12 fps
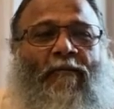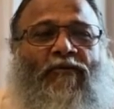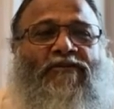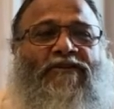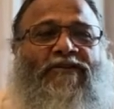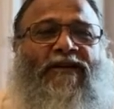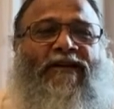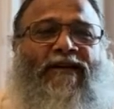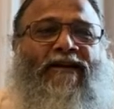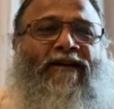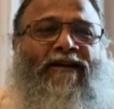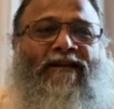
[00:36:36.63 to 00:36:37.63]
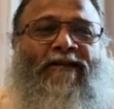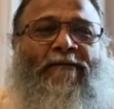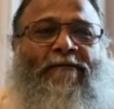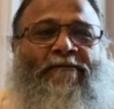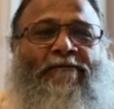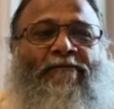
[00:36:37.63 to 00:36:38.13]
position.
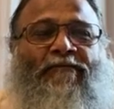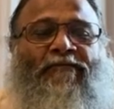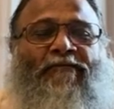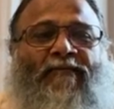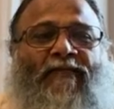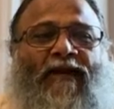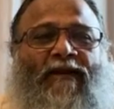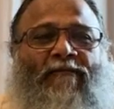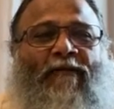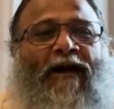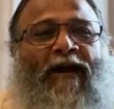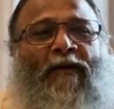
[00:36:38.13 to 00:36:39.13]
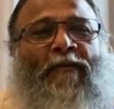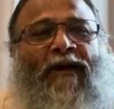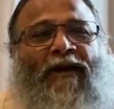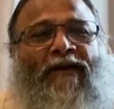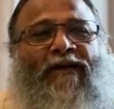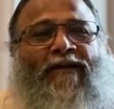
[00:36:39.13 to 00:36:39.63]
That why am
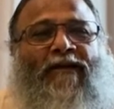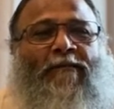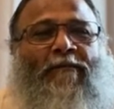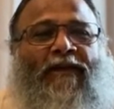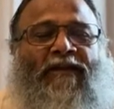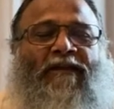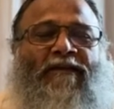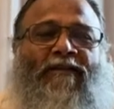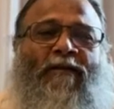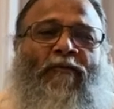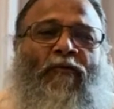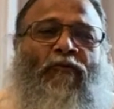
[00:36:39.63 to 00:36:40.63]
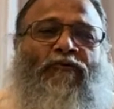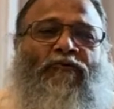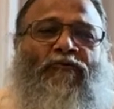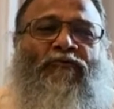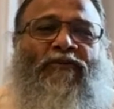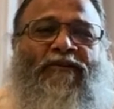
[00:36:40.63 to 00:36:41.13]
I making them go
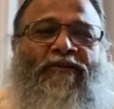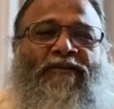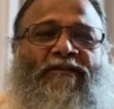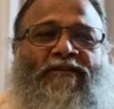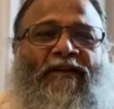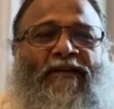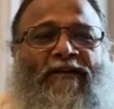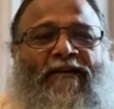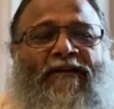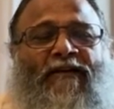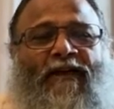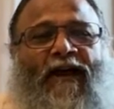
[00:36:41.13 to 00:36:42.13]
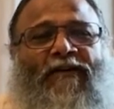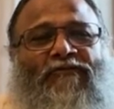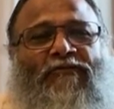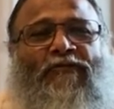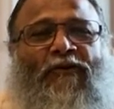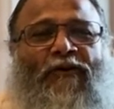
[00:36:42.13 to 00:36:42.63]
through this, and I
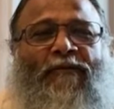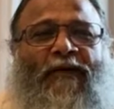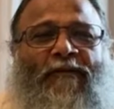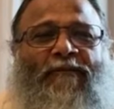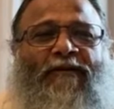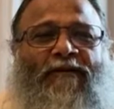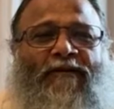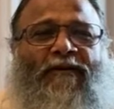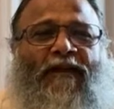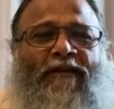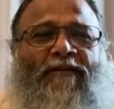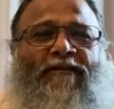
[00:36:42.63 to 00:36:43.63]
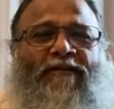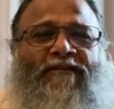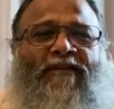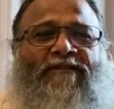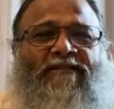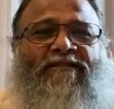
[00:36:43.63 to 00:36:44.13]
should not have taken
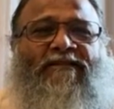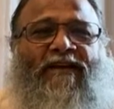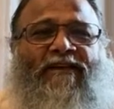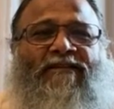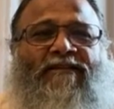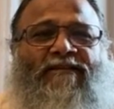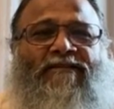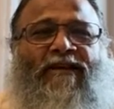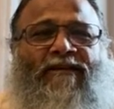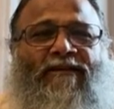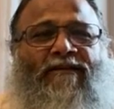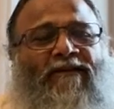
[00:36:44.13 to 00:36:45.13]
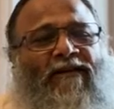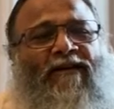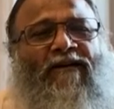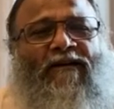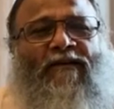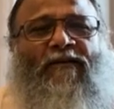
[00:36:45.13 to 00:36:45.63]
this exercise,
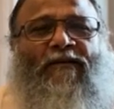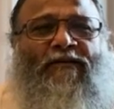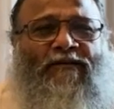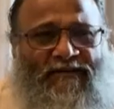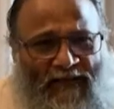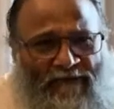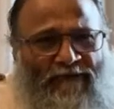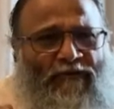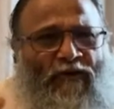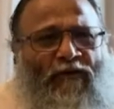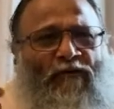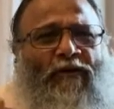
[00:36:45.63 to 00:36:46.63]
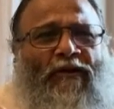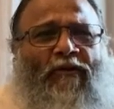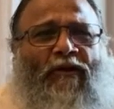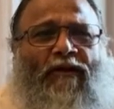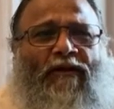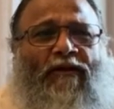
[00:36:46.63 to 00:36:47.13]
and self-talk going
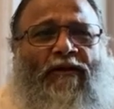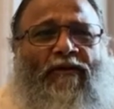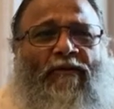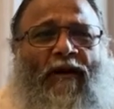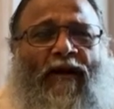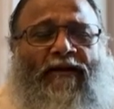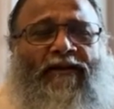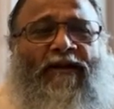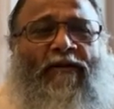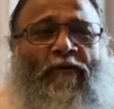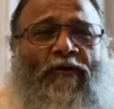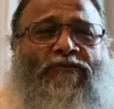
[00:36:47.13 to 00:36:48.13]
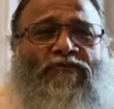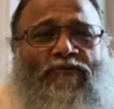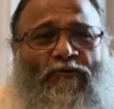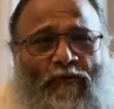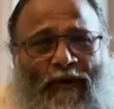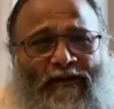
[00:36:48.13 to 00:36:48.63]
on. Idea was
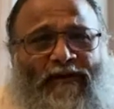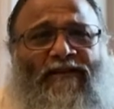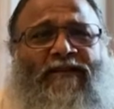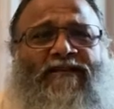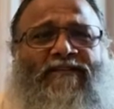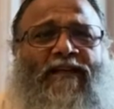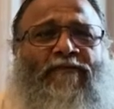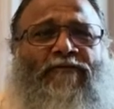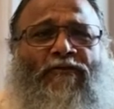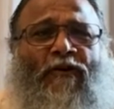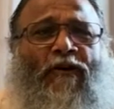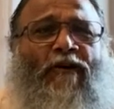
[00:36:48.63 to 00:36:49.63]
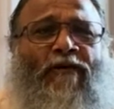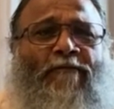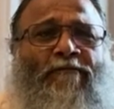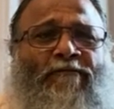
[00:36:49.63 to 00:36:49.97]
to quieten the self-talk.